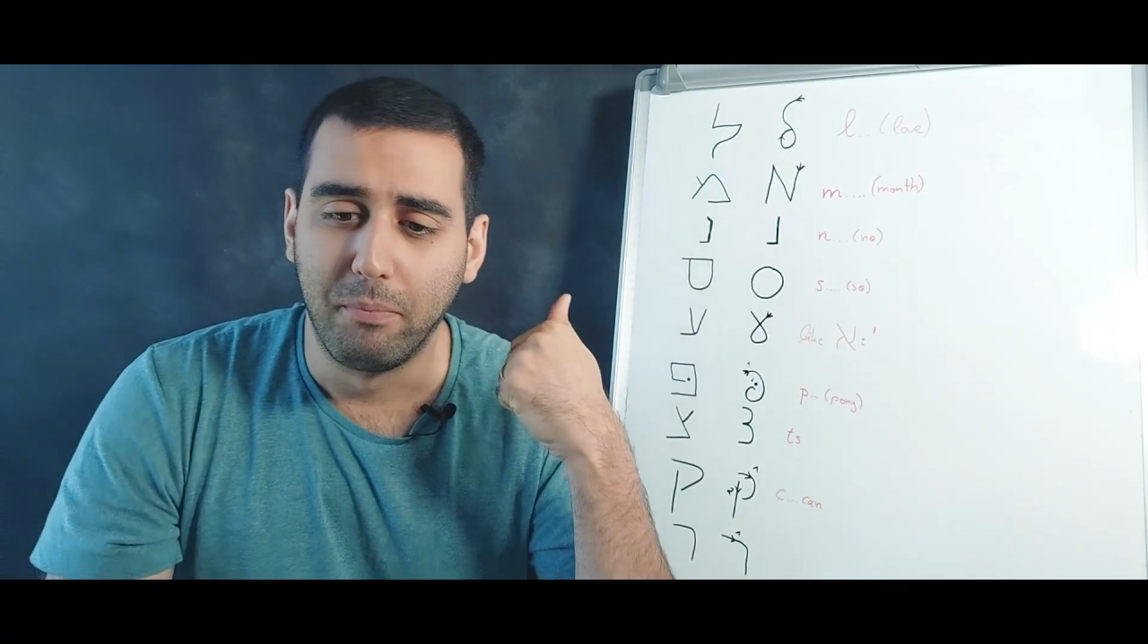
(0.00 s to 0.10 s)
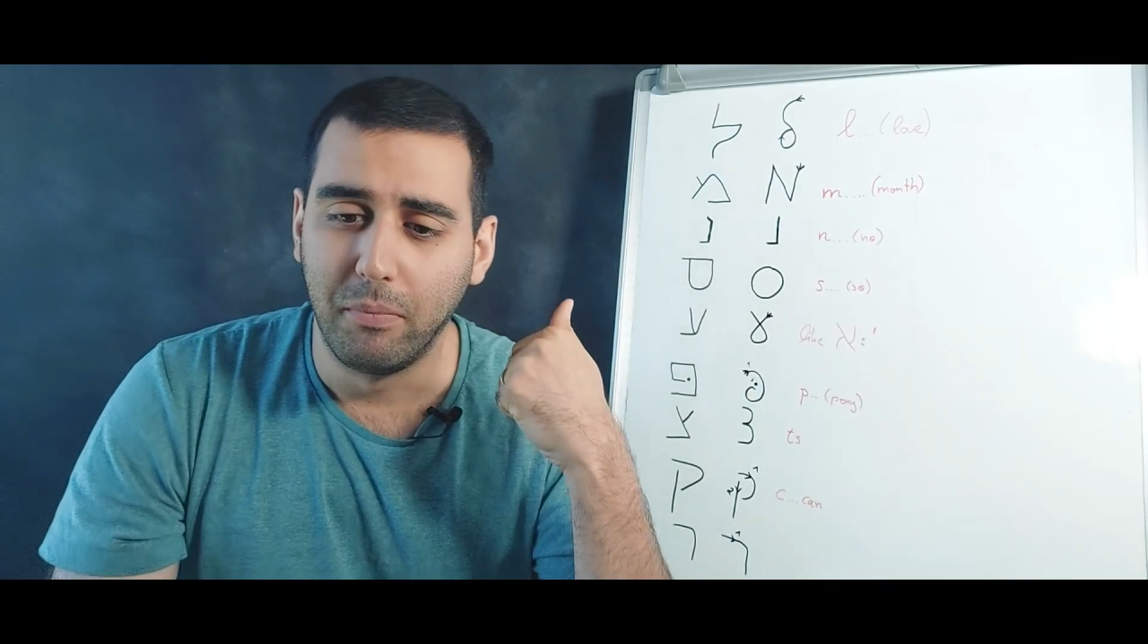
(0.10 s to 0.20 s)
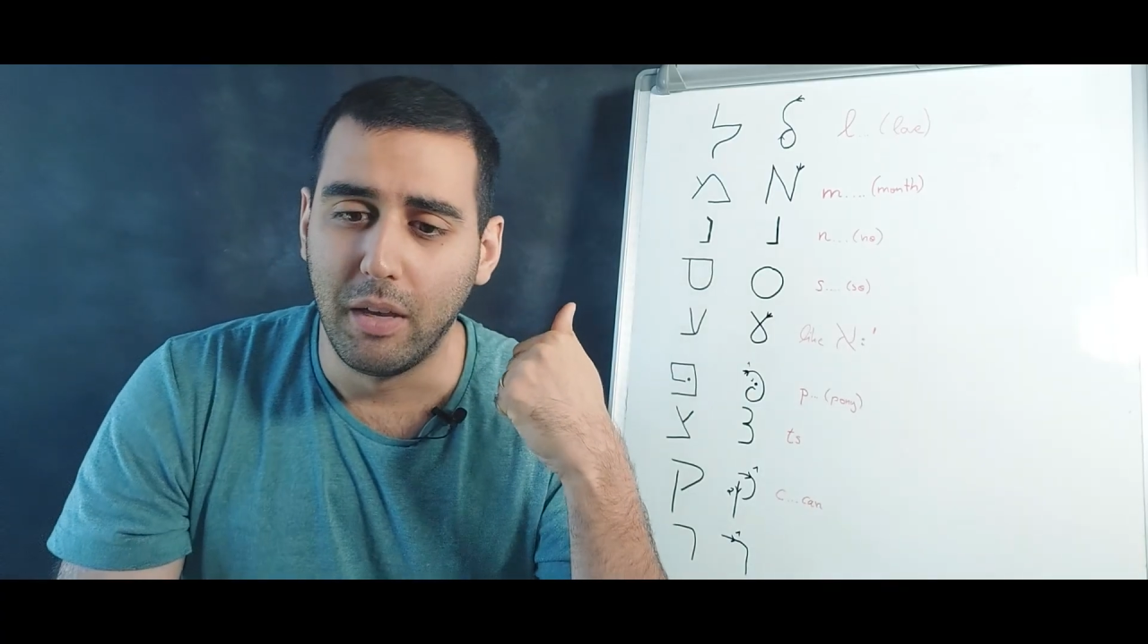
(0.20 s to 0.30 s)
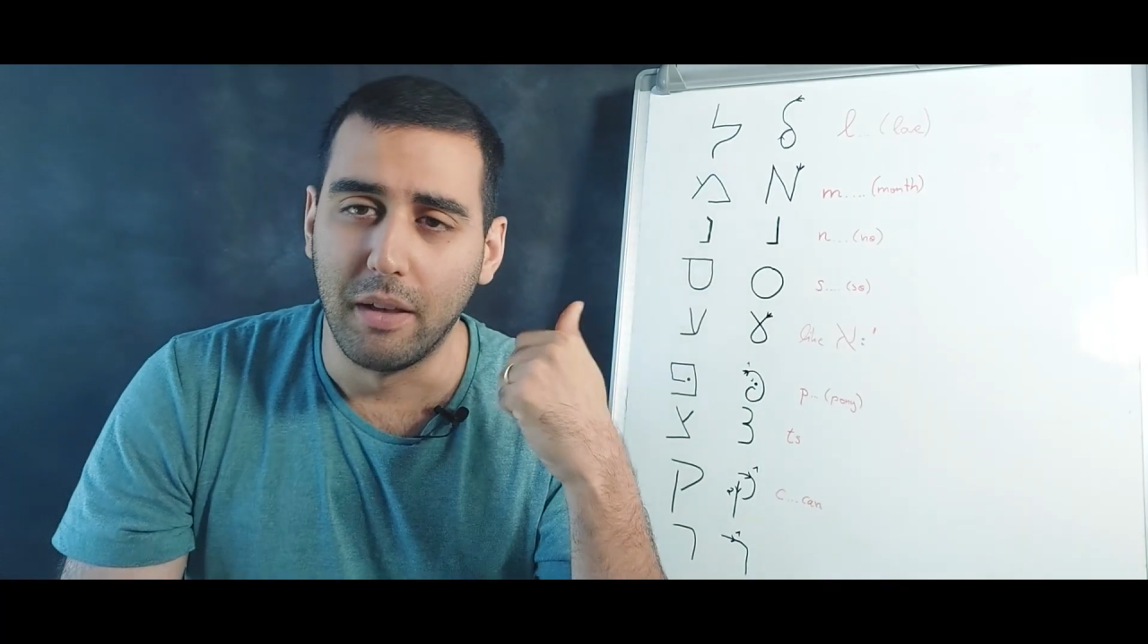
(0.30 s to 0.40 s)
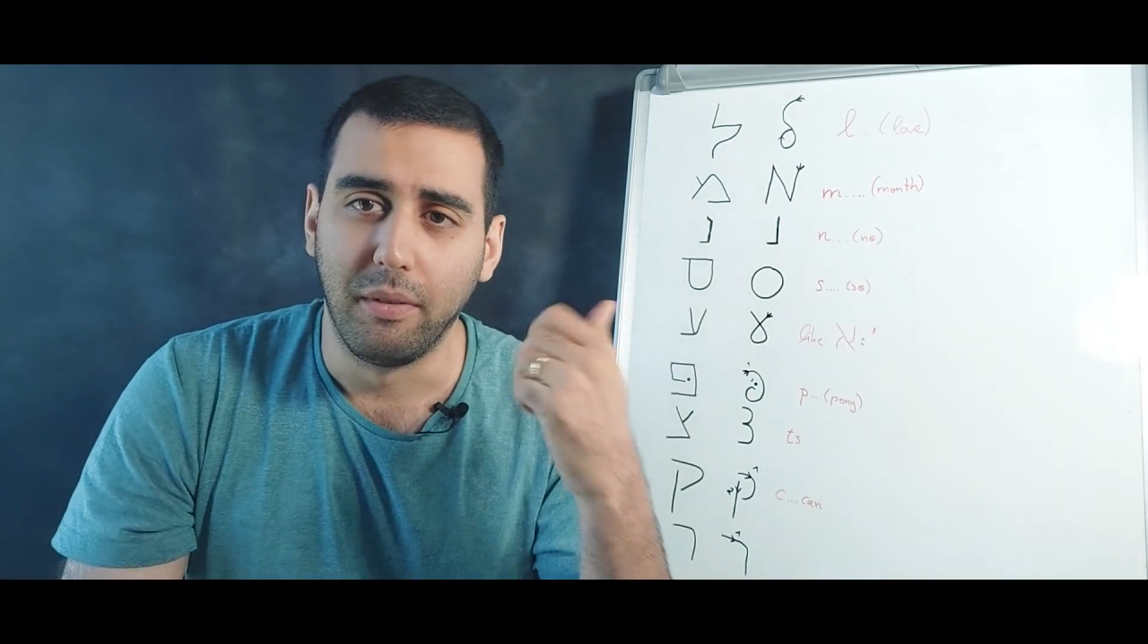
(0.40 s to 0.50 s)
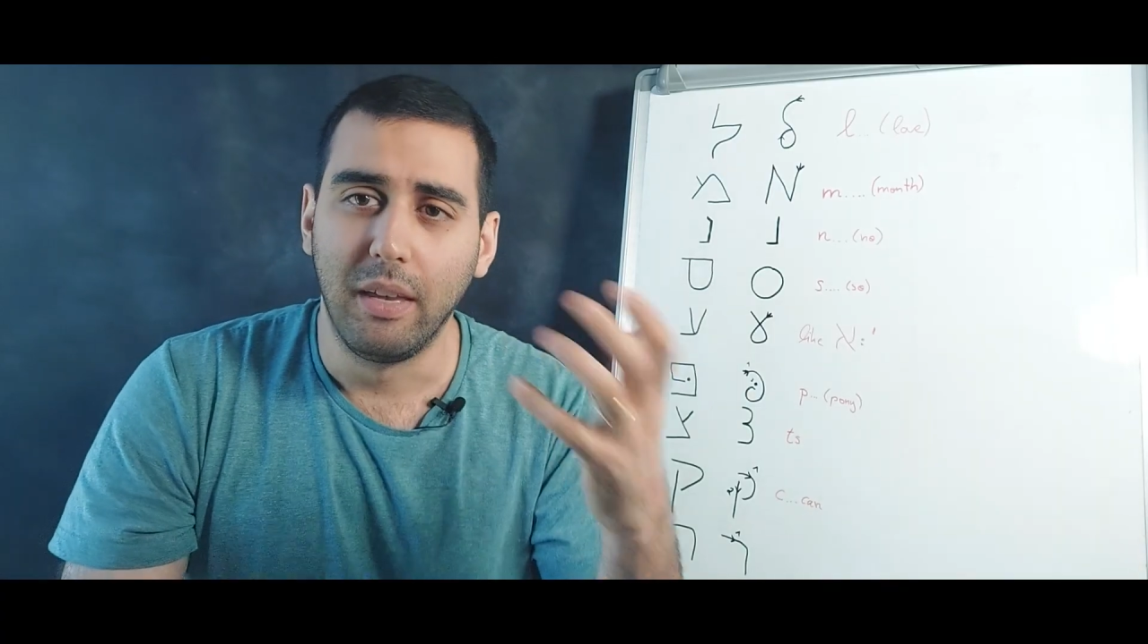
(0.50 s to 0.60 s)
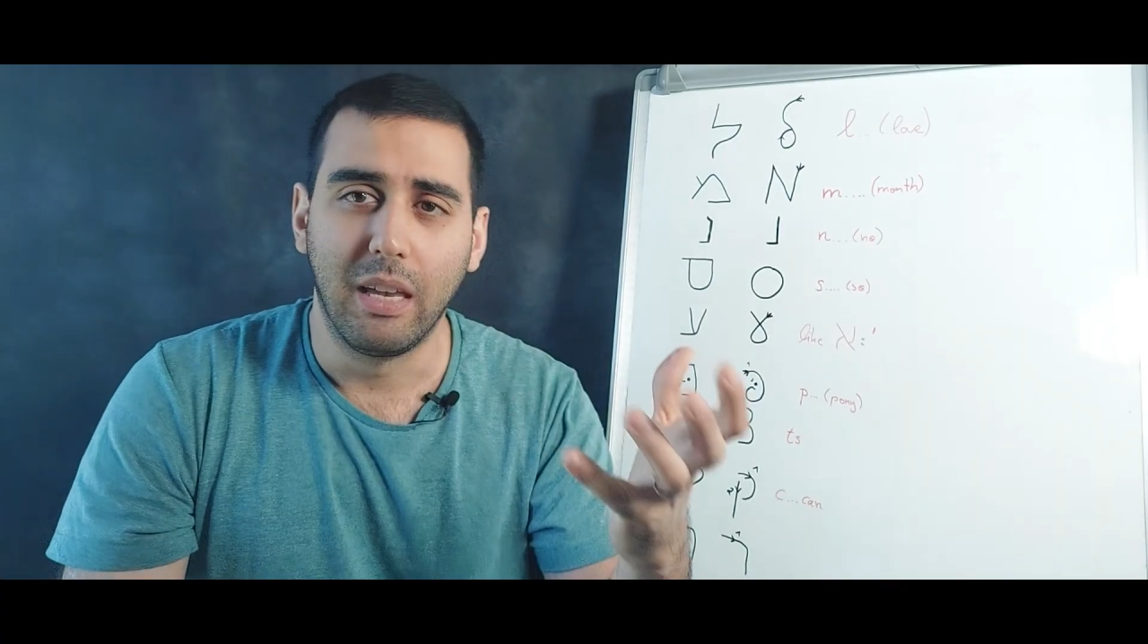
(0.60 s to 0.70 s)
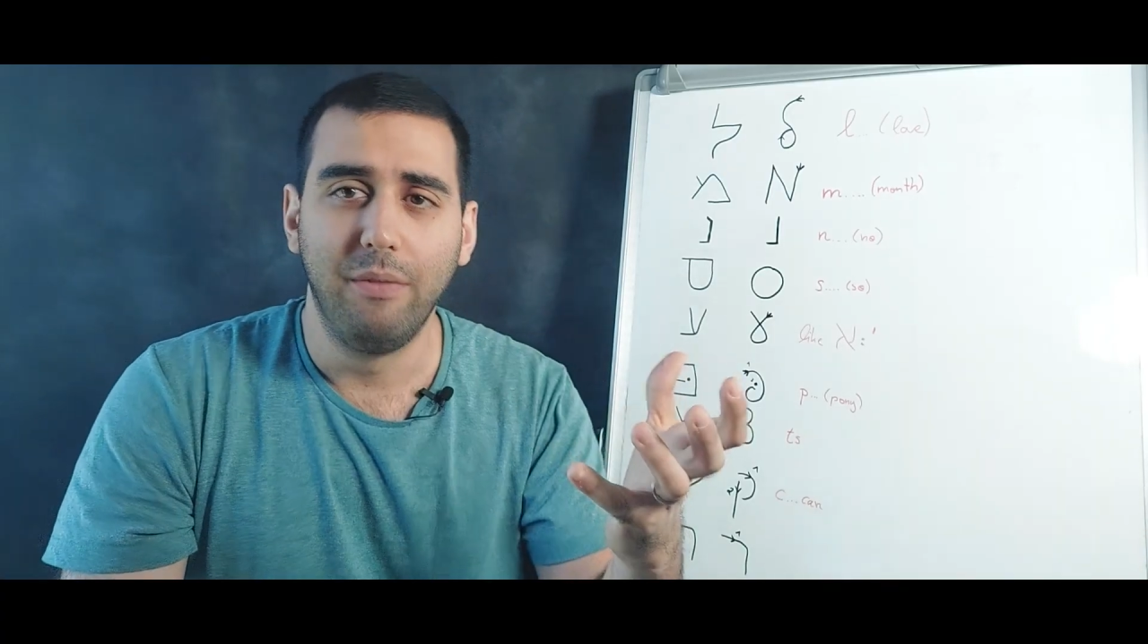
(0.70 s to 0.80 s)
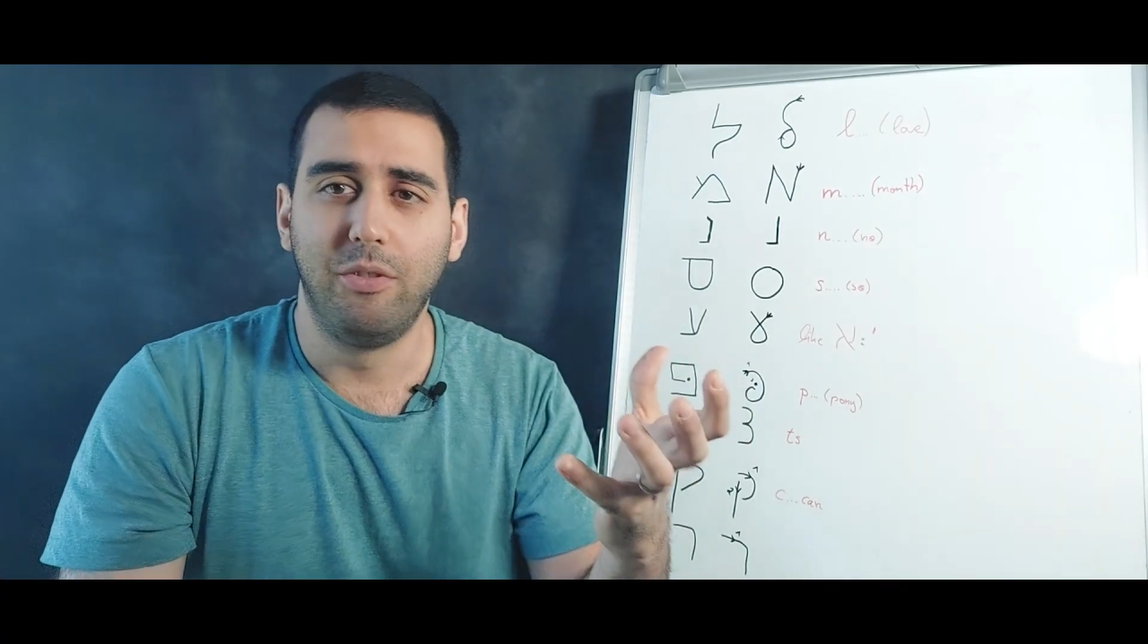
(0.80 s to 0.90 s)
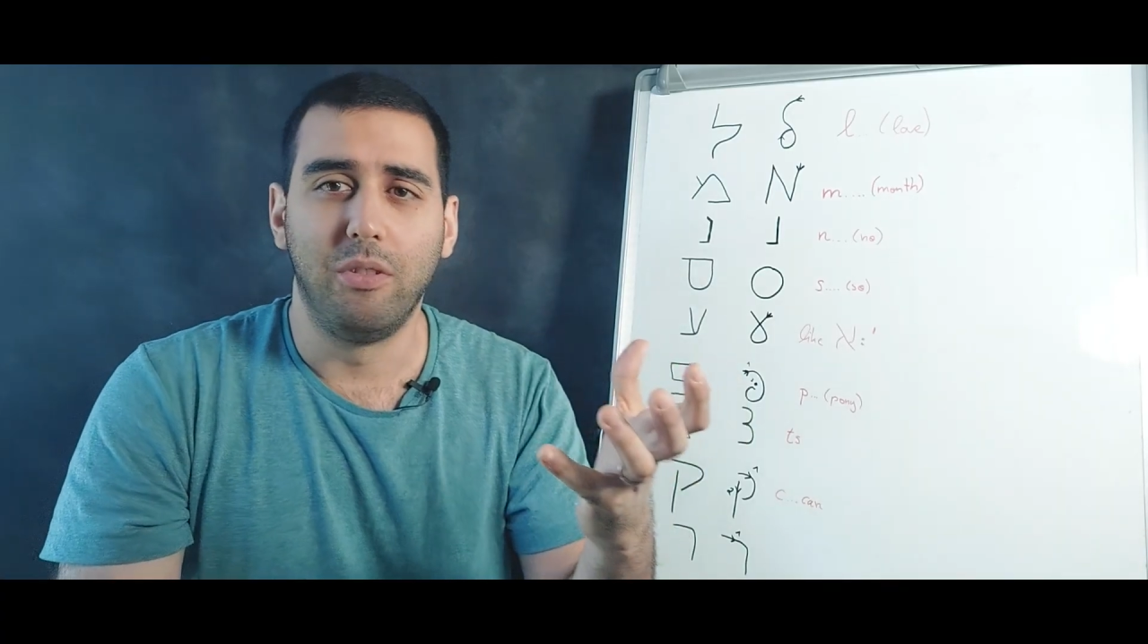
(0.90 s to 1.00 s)
he
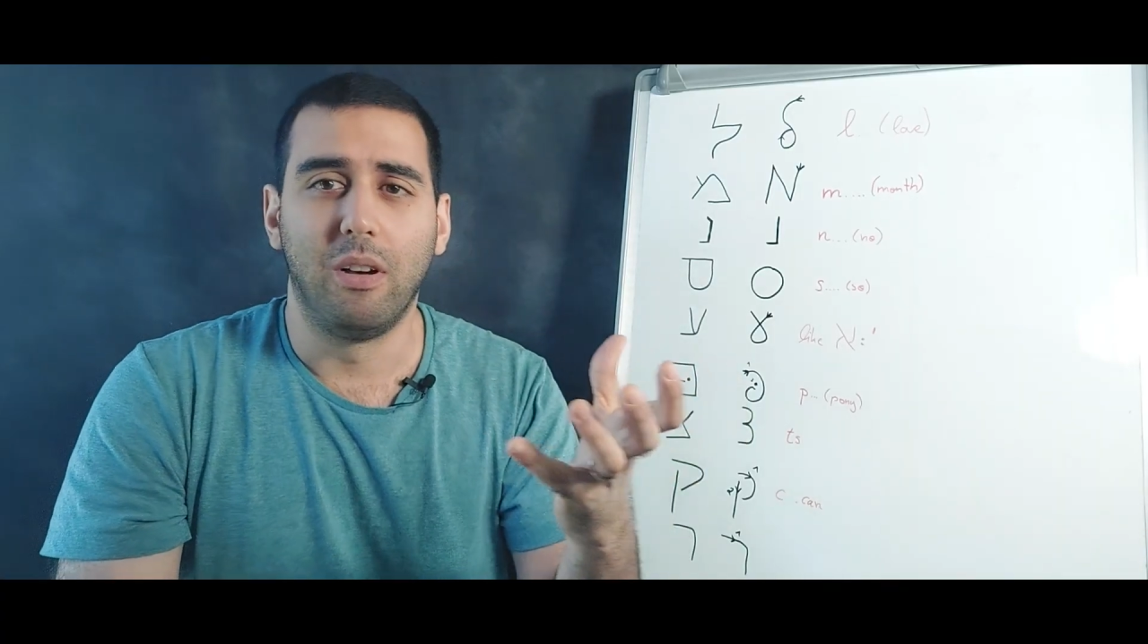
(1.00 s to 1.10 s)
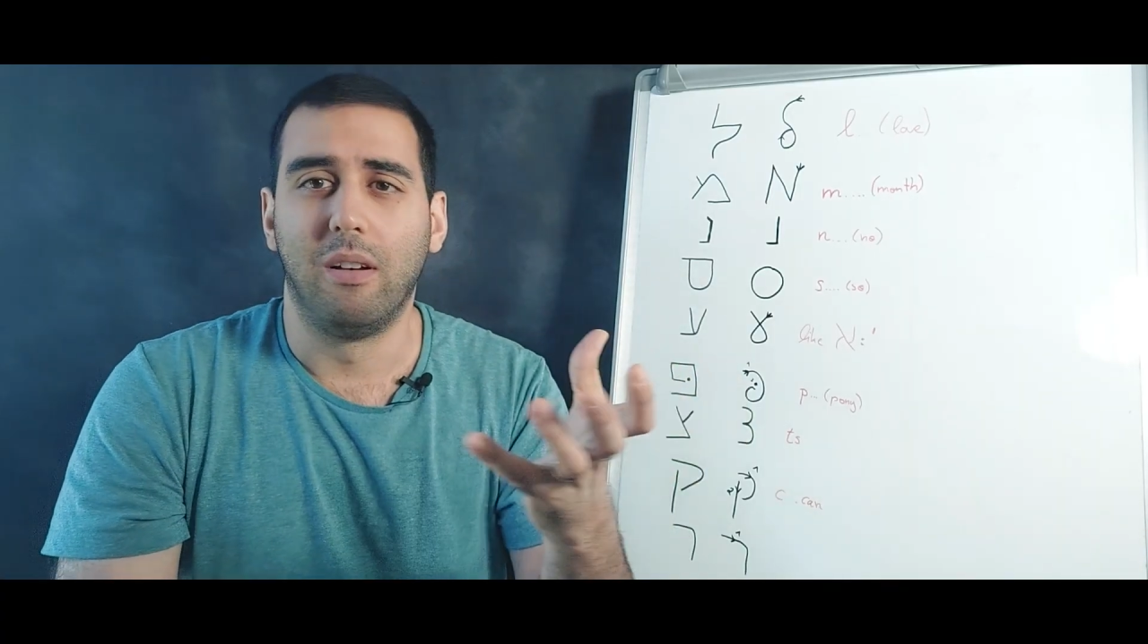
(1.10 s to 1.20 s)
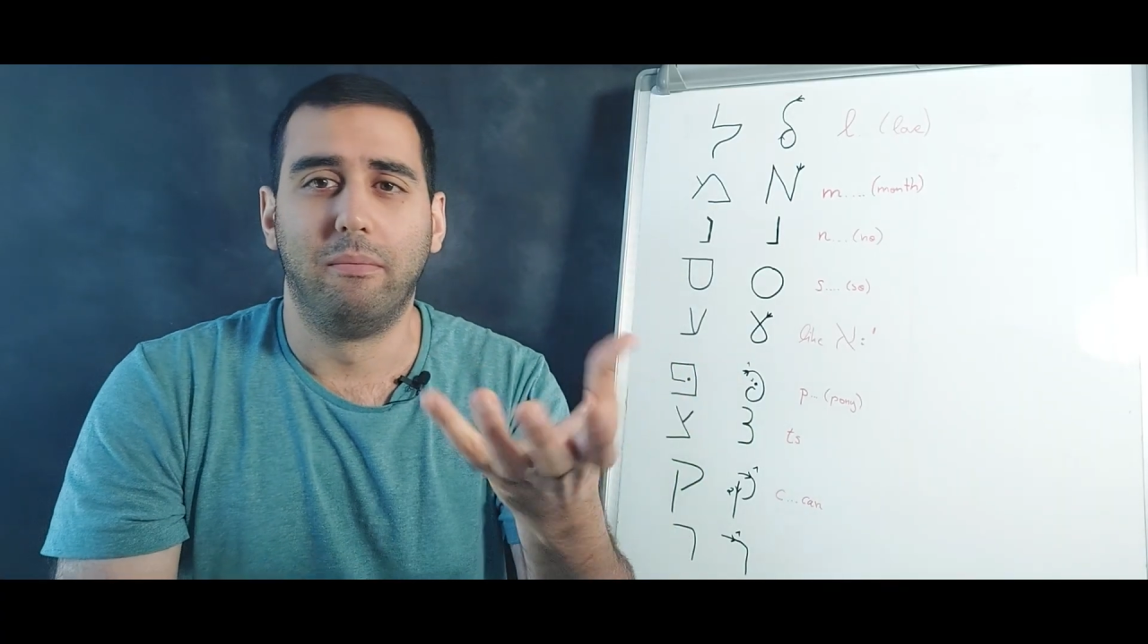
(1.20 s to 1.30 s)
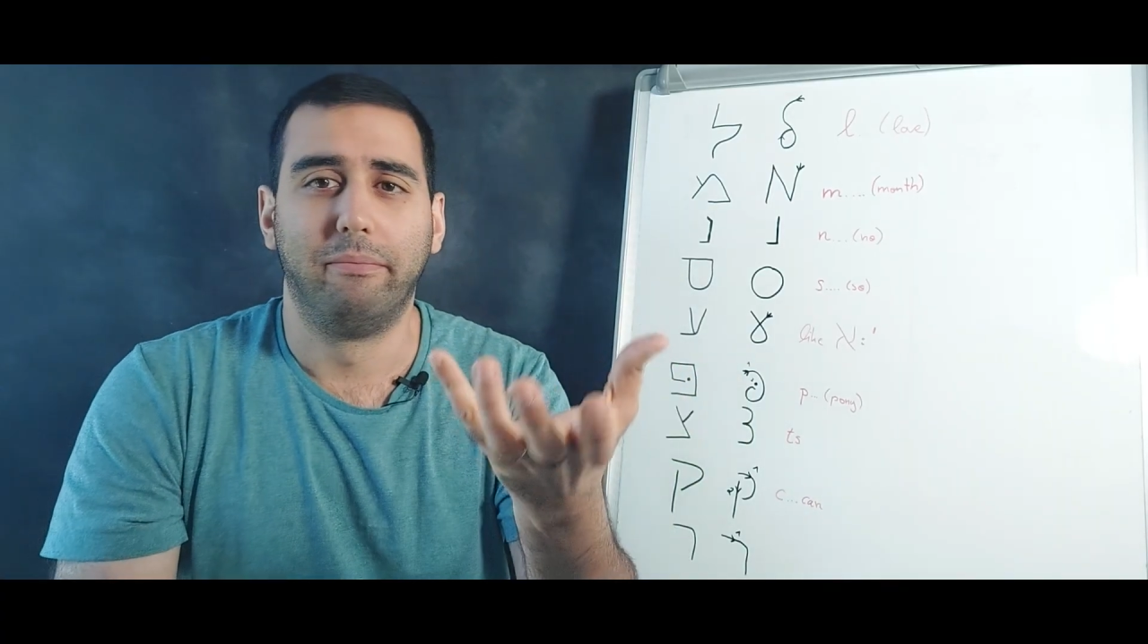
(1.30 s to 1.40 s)
gives you,